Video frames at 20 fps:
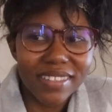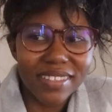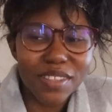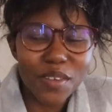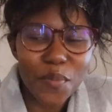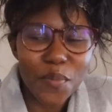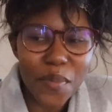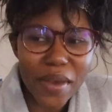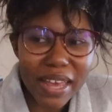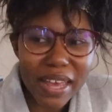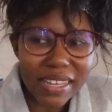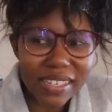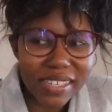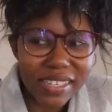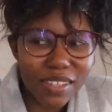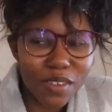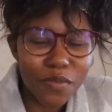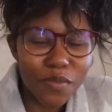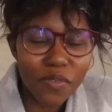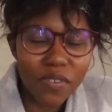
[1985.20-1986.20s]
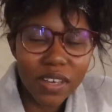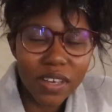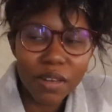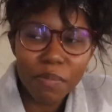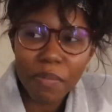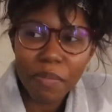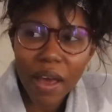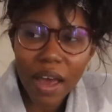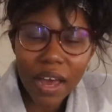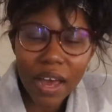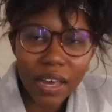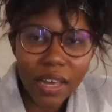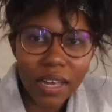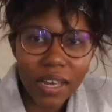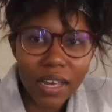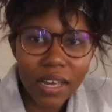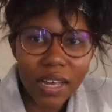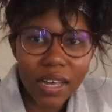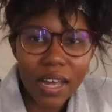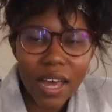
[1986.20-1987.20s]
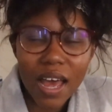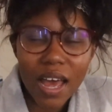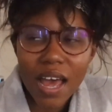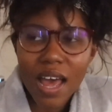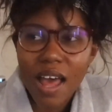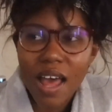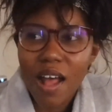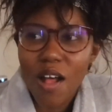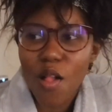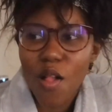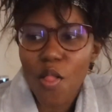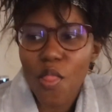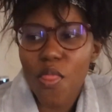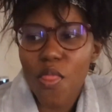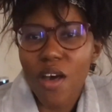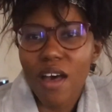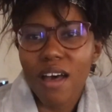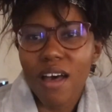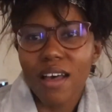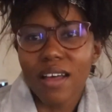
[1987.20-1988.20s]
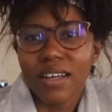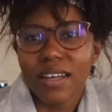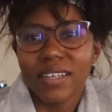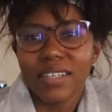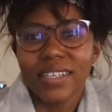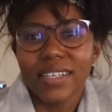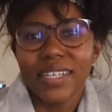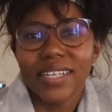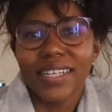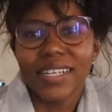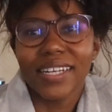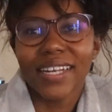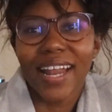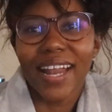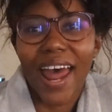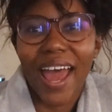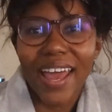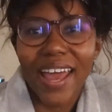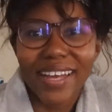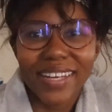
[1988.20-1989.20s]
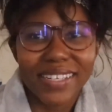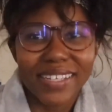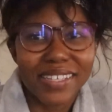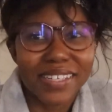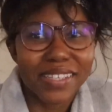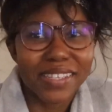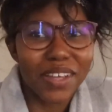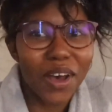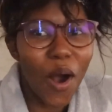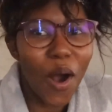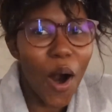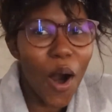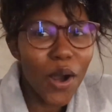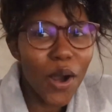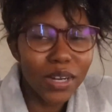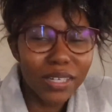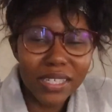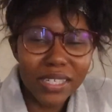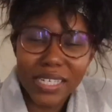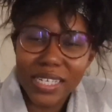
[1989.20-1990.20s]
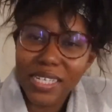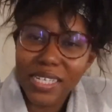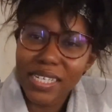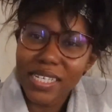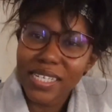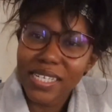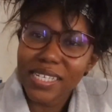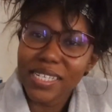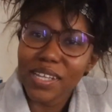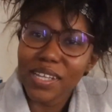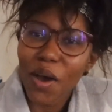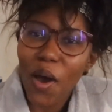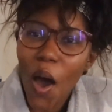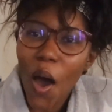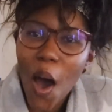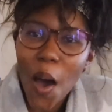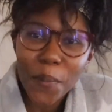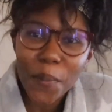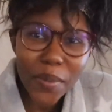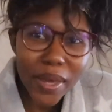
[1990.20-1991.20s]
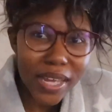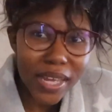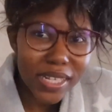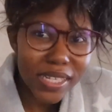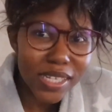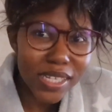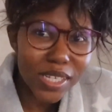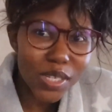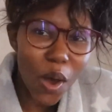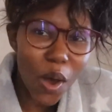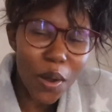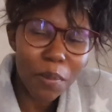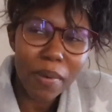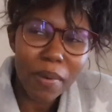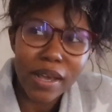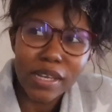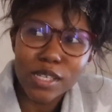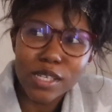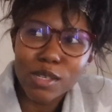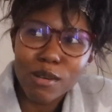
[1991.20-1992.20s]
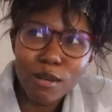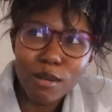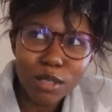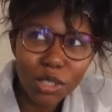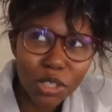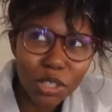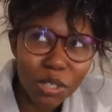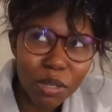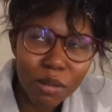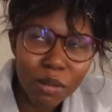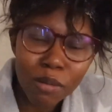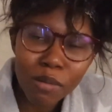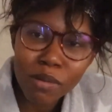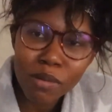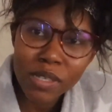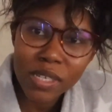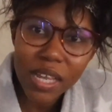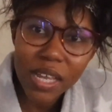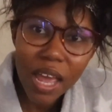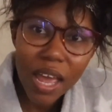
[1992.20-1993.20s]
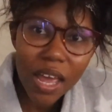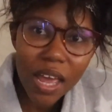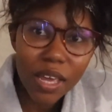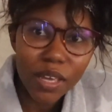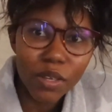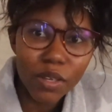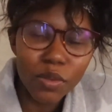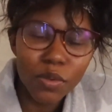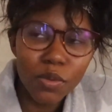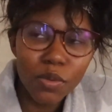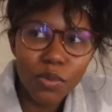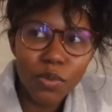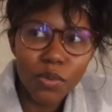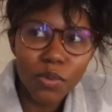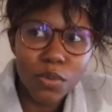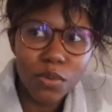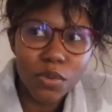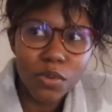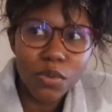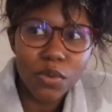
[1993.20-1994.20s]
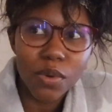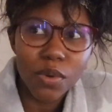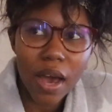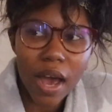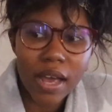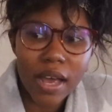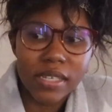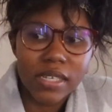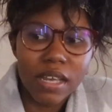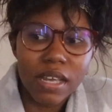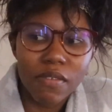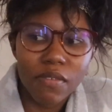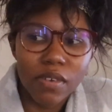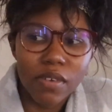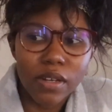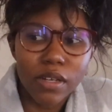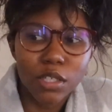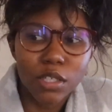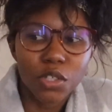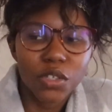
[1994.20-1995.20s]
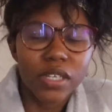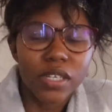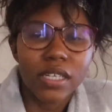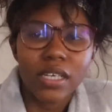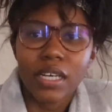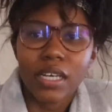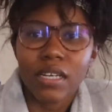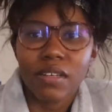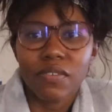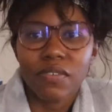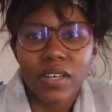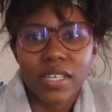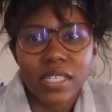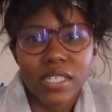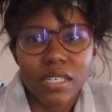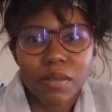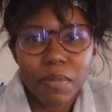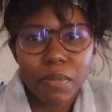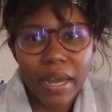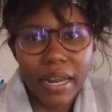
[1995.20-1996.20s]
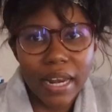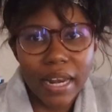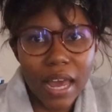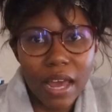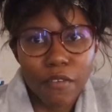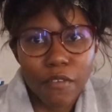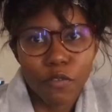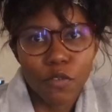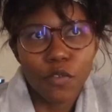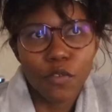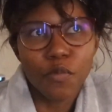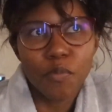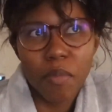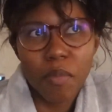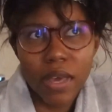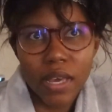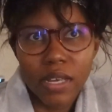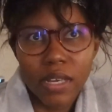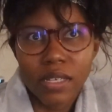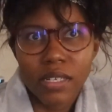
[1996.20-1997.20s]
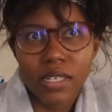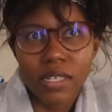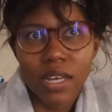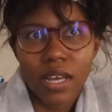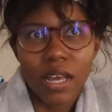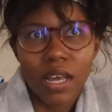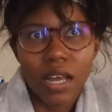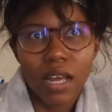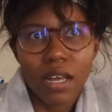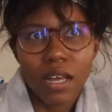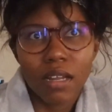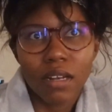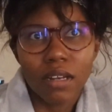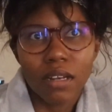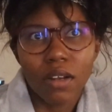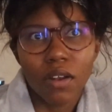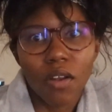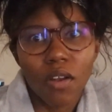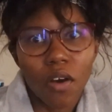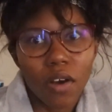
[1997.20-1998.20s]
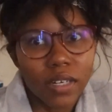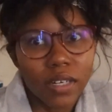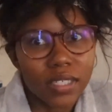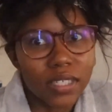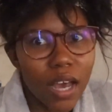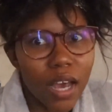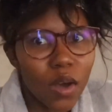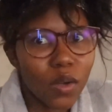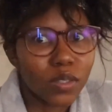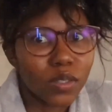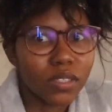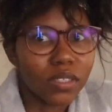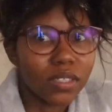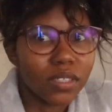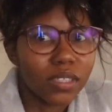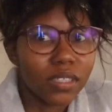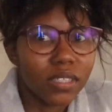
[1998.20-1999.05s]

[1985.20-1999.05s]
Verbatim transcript: the best. The feedback the likes, the RTs, the comments on my socials. You you guys have literally elevated my life. You've made lockdown